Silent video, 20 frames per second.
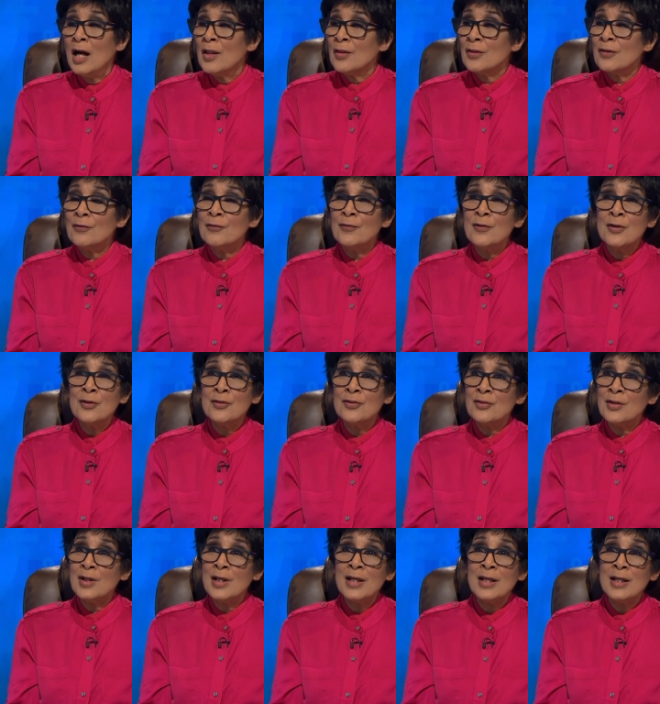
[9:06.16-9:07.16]
The first
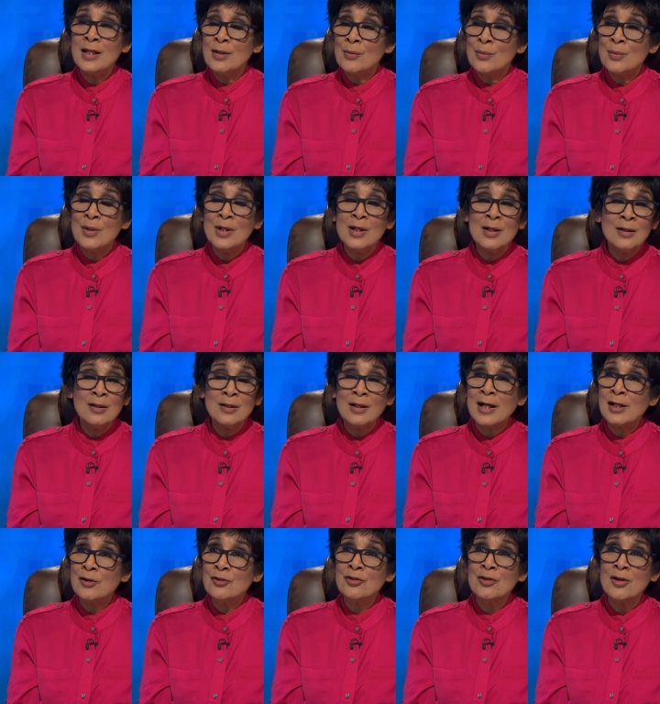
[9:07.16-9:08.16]
day, well,
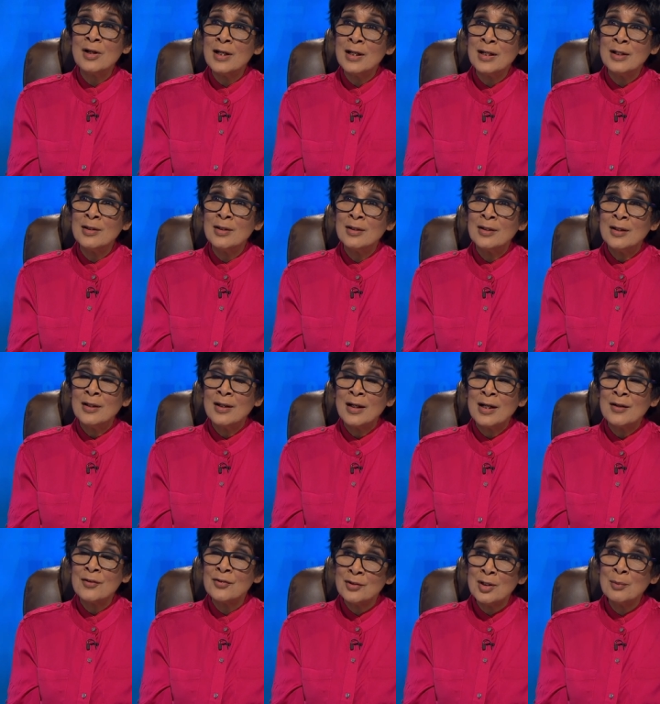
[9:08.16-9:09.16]
I tried.
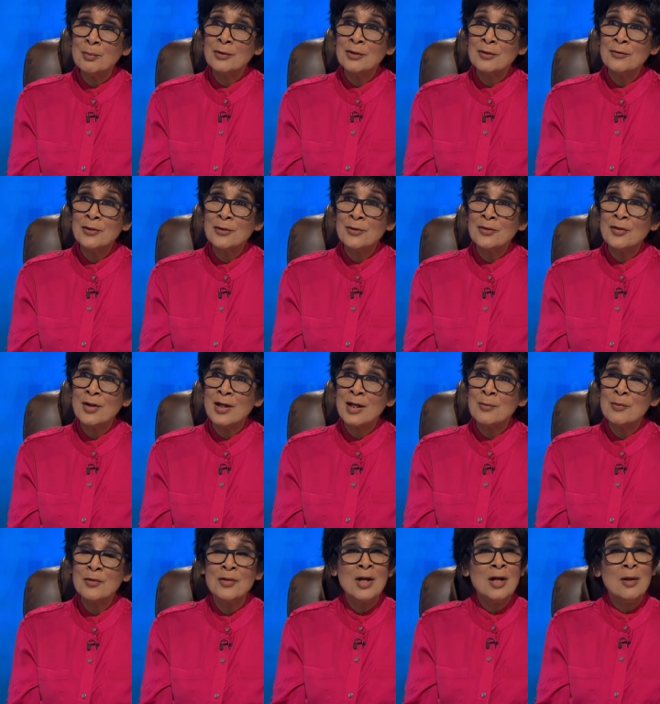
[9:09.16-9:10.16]
I stumbled a few
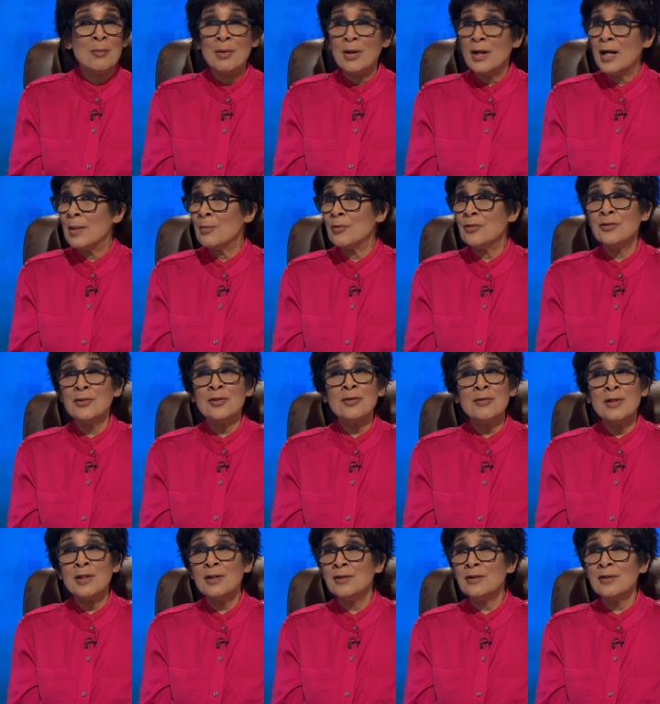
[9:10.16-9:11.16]
times, but I'm still
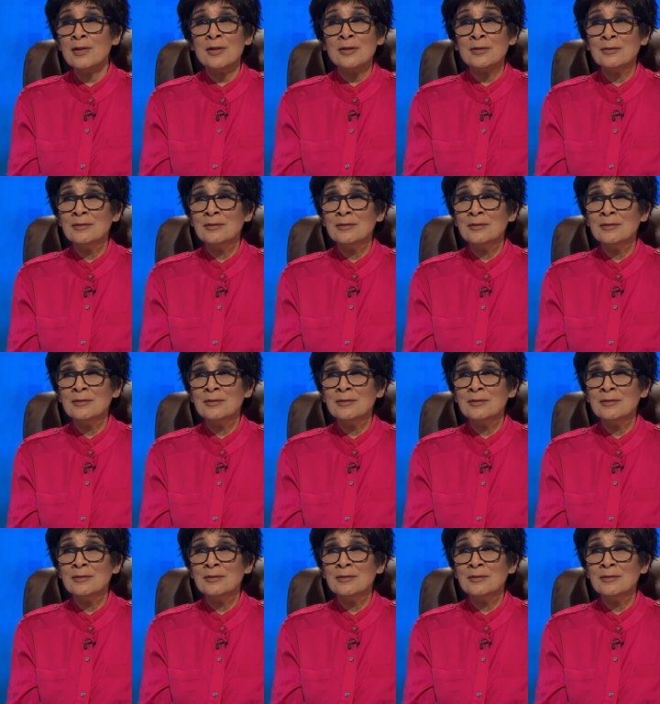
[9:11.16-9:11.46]
ready to go.